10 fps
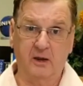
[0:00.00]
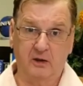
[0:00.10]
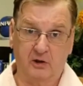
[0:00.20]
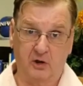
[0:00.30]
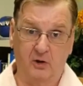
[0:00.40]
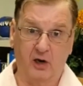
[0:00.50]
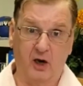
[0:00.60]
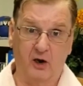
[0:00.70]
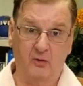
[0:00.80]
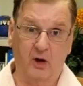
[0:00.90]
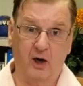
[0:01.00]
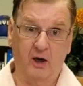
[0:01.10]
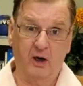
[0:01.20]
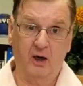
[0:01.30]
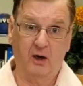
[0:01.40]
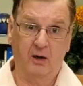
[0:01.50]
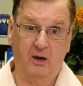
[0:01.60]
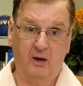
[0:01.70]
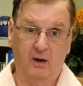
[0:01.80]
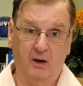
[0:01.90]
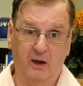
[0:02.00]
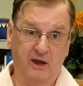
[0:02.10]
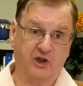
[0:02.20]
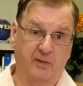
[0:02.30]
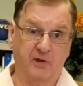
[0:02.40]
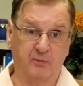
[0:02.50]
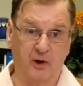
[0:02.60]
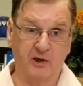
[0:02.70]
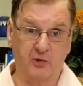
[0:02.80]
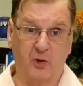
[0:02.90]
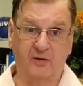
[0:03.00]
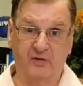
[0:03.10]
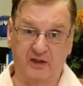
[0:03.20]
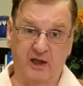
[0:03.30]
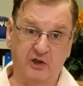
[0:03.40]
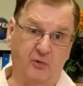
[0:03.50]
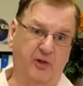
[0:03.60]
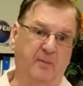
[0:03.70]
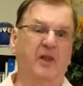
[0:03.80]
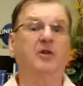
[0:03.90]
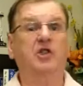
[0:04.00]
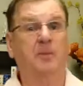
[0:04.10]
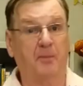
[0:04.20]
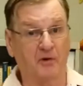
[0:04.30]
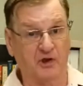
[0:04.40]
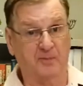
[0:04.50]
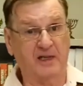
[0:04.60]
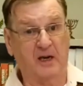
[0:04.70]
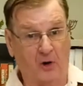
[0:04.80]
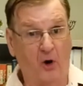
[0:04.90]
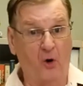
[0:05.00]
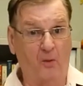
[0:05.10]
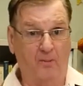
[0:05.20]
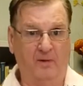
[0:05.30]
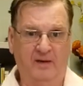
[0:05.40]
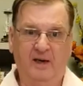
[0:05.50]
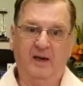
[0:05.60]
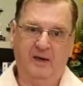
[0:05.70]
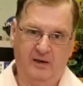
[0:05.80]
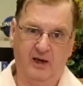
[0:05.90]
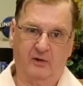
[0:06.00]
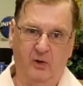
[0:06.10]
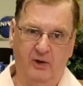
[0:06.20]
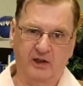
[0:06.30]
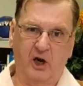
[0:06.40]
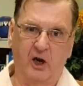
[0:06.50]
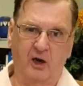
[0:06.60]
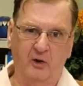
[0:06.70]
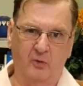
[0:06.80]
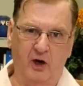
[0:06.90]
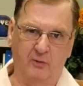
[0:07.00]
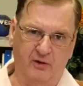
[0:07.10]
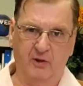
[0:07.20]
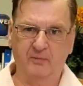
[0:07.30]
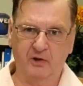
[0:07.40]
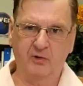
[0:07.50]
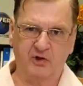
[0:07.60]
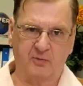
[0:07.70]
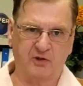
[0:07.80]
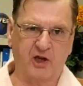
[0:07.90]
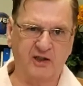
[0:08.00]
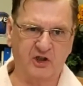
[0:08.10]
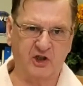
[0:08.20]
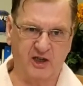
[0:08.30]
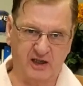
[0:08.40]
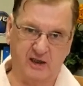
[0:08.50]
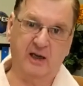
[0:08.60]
to go to Ottawa except he brought his wife and kids with him. They're supposed to be at home, not going to Ottawa with him to do some sightseeing.